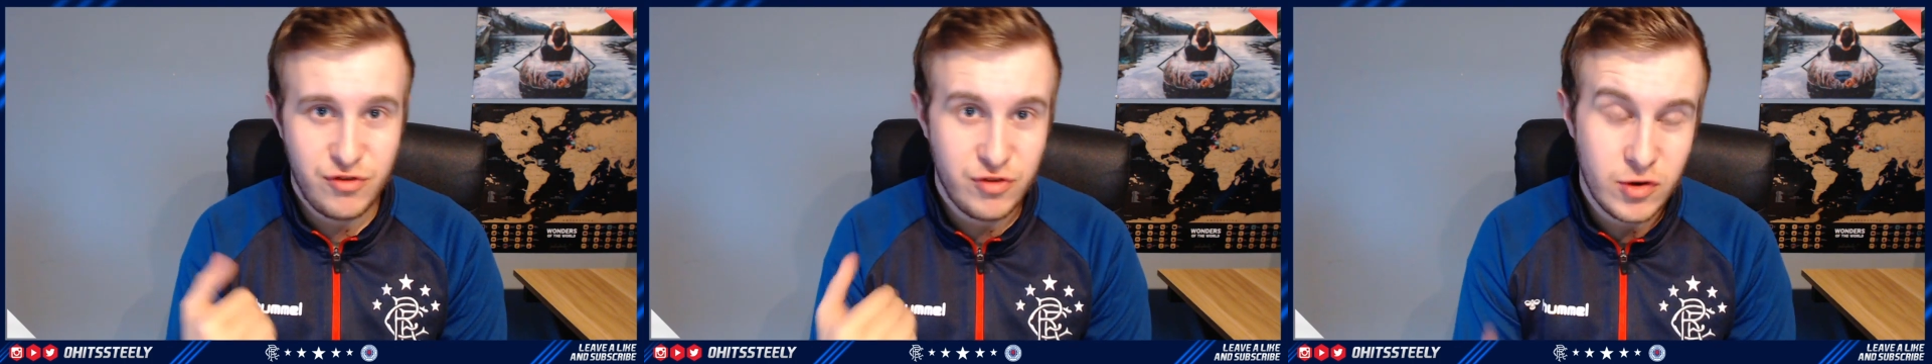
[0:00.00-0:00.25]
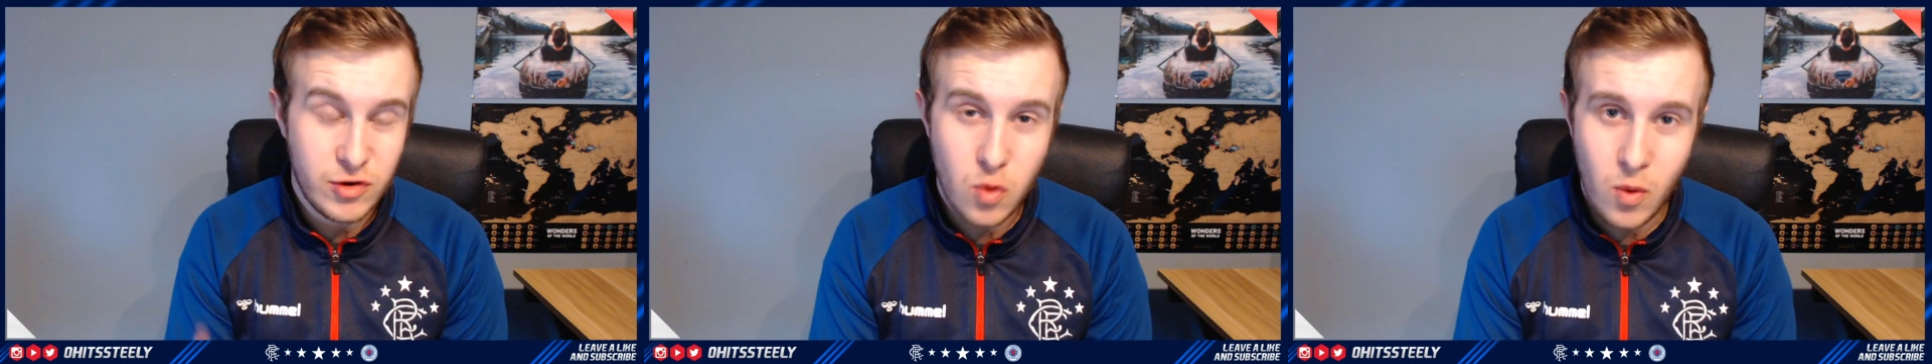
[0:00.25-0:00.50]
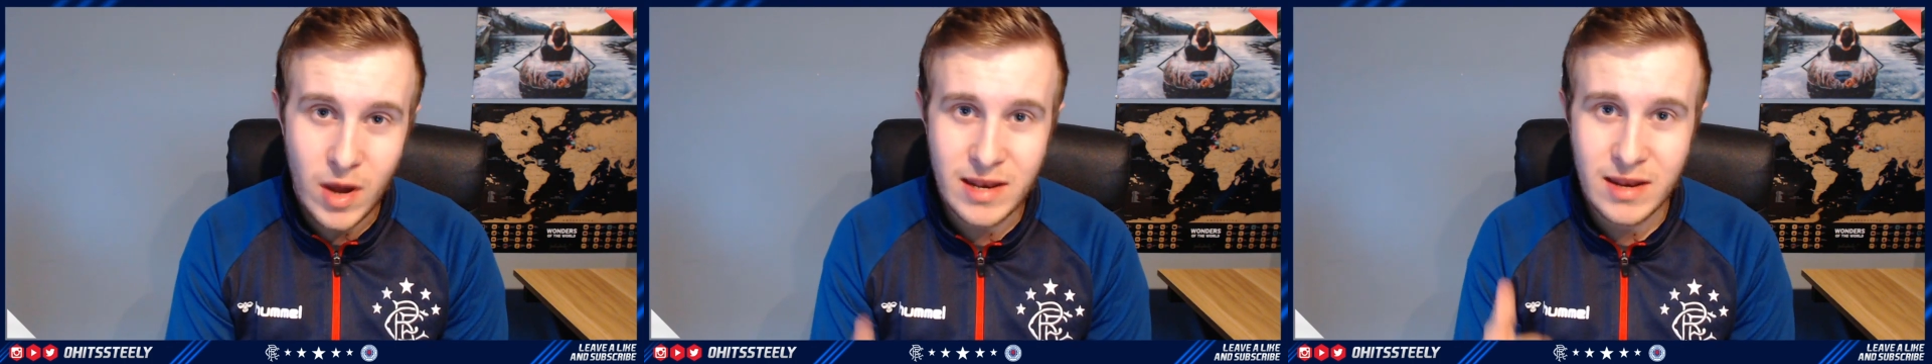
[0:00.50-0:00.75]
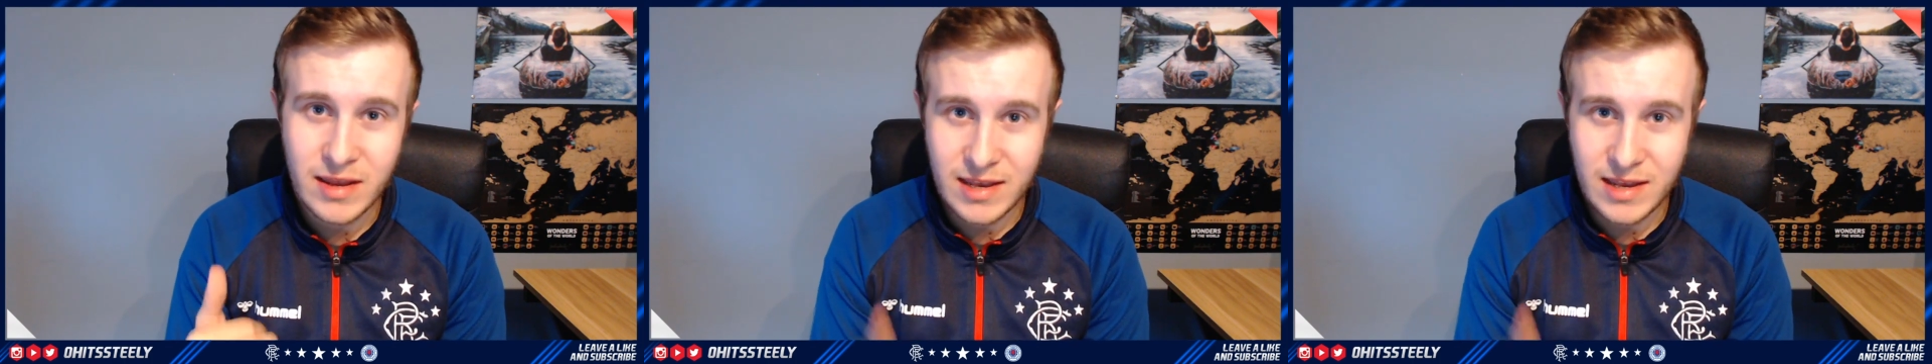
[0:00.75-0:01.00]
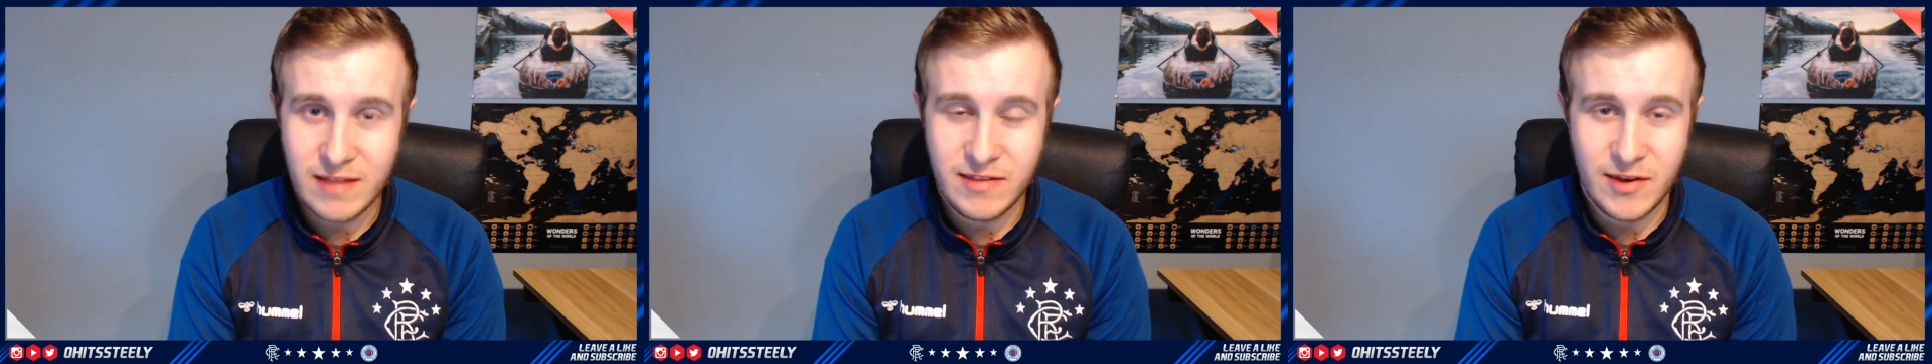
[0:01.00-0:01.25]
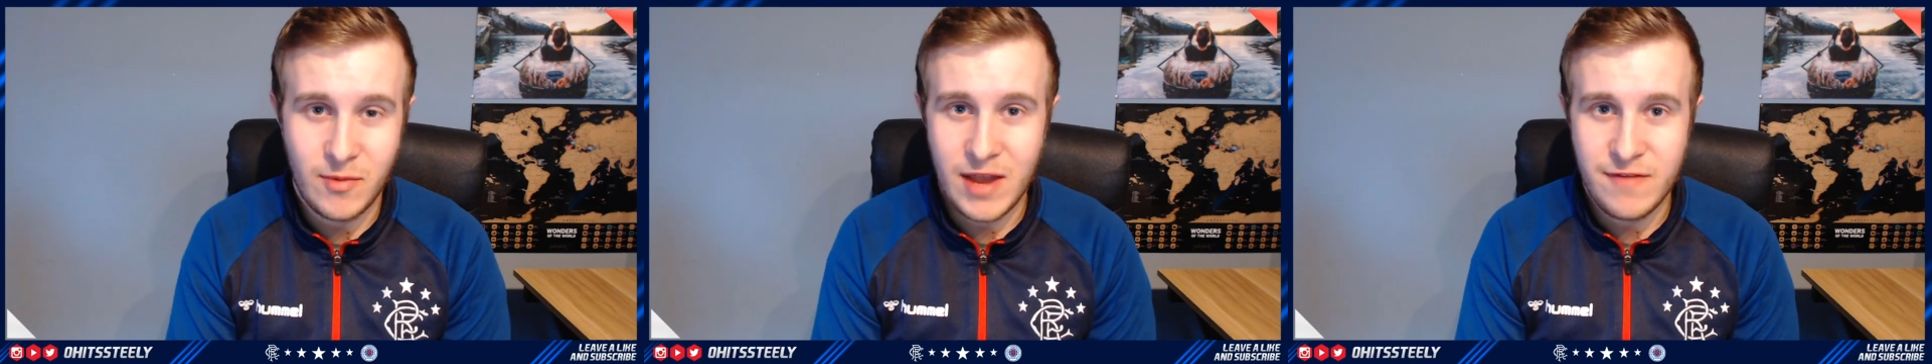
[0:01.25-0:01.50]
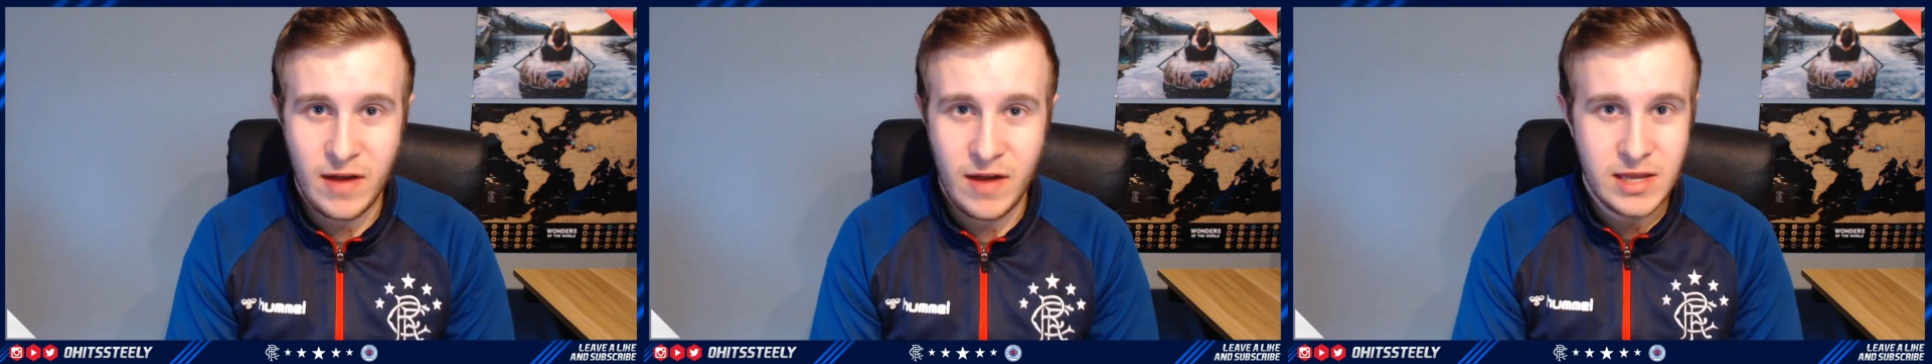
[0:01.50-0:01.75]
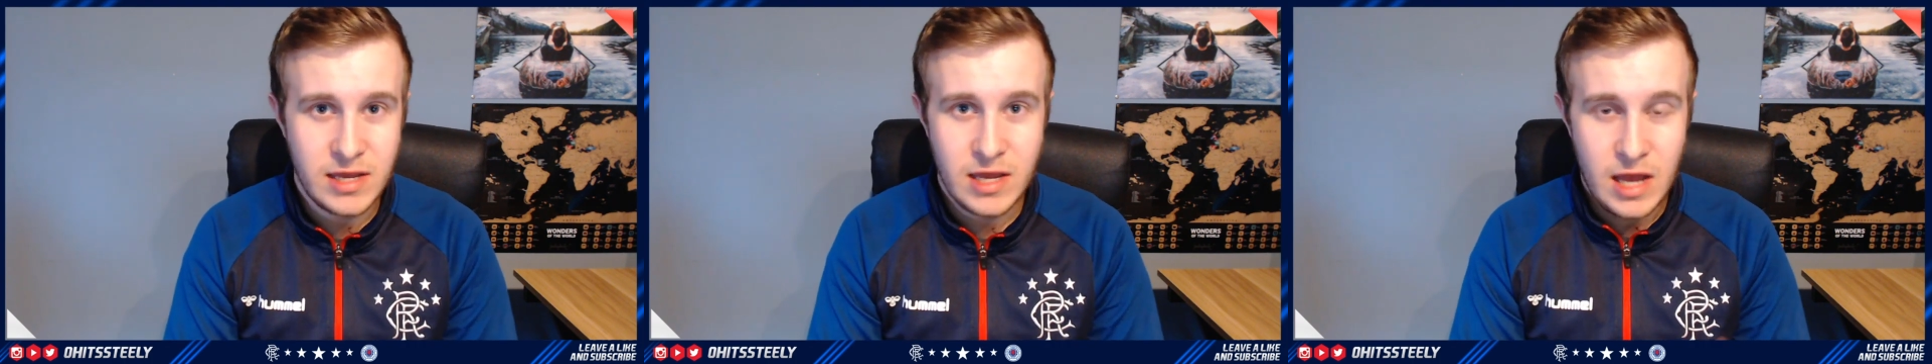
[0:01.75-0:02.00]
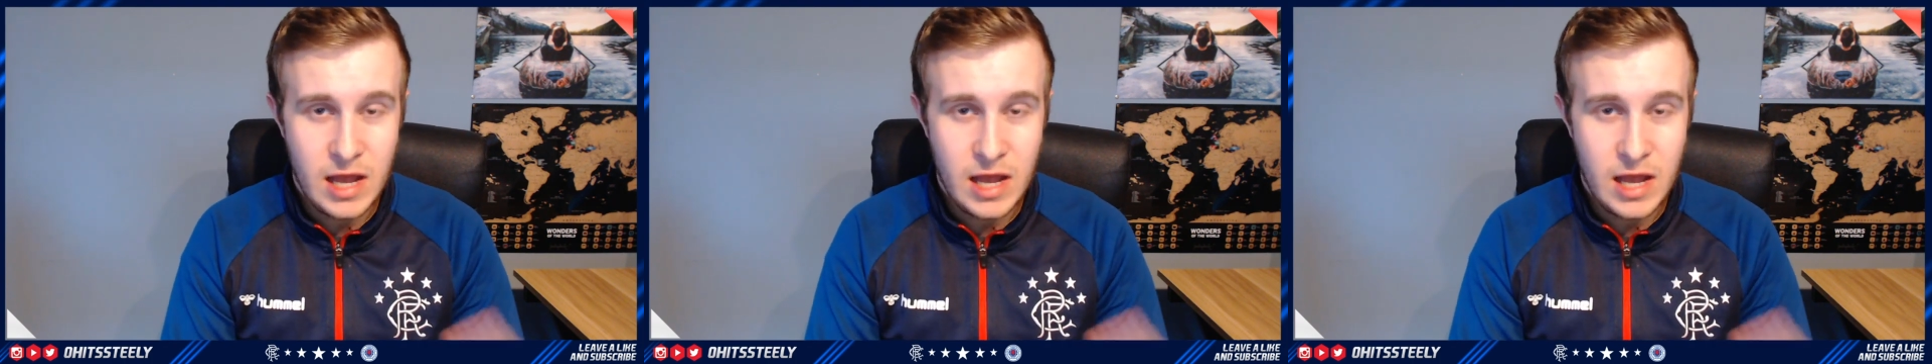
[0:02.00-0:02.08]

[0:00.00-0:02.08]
So you can go in, connect to the Wi Fi,